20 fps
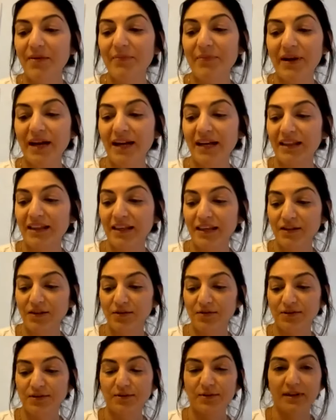but they
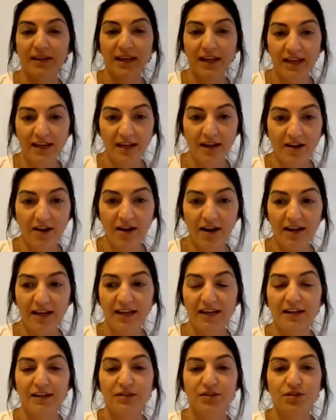use organic
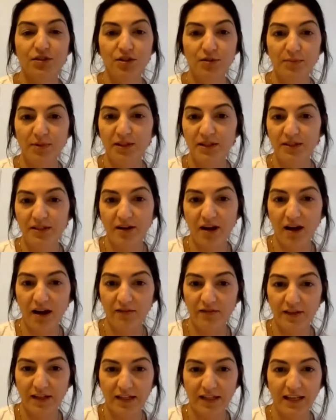cotton, super
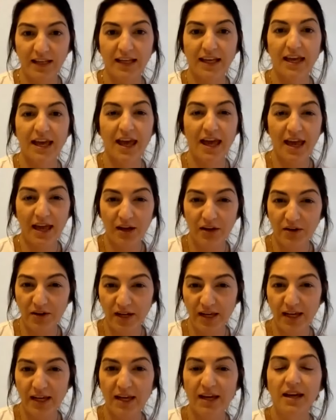soft and like
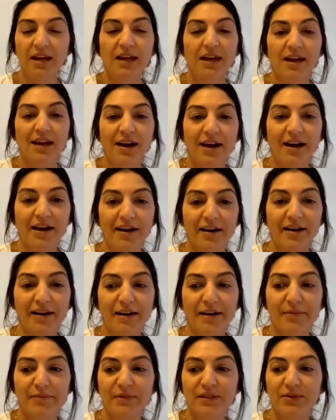airy.
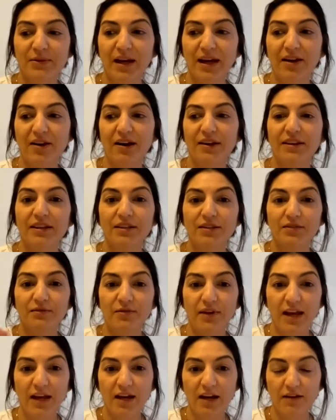Um, so I got the
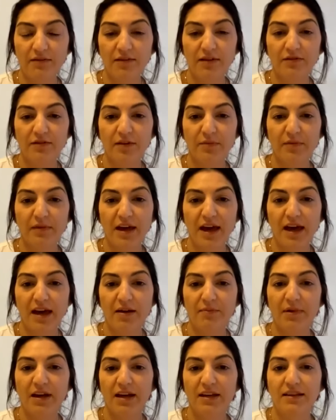duvet cover from
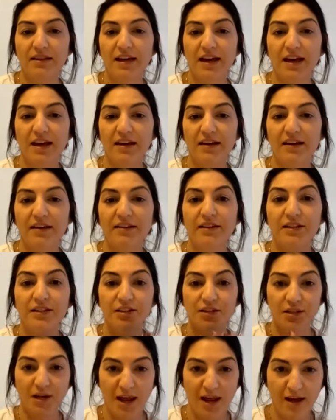them and then the
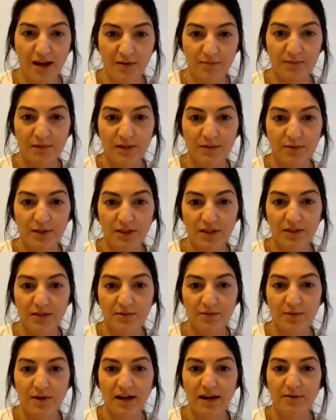shams, which is
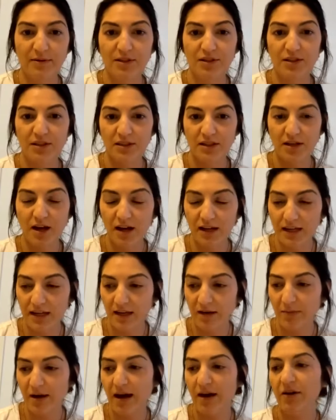what I was just talking
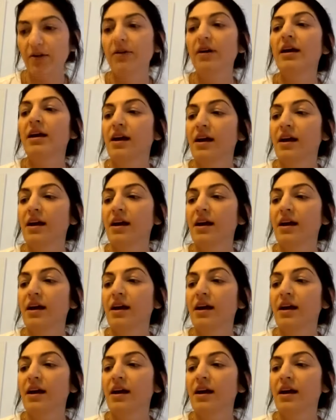about.